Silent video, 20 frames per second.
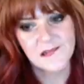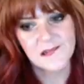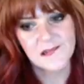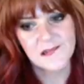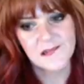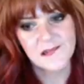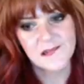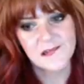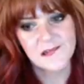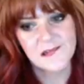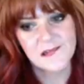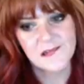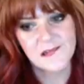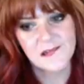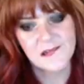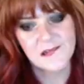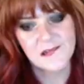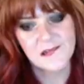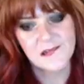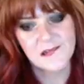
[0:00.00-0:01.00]

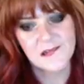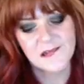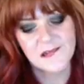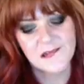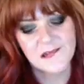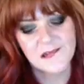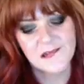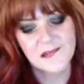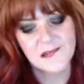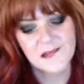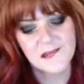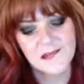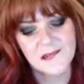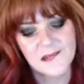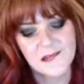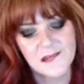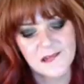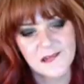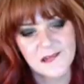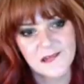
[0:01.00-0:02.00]

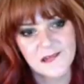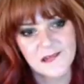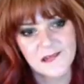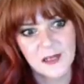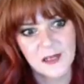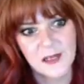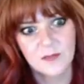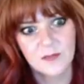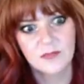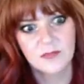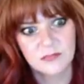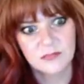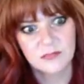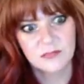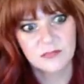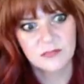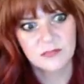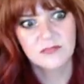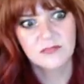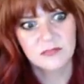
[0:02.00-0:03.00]

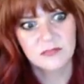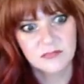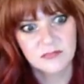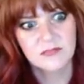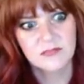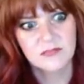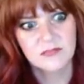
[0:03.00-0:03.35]
The person shown says nothing.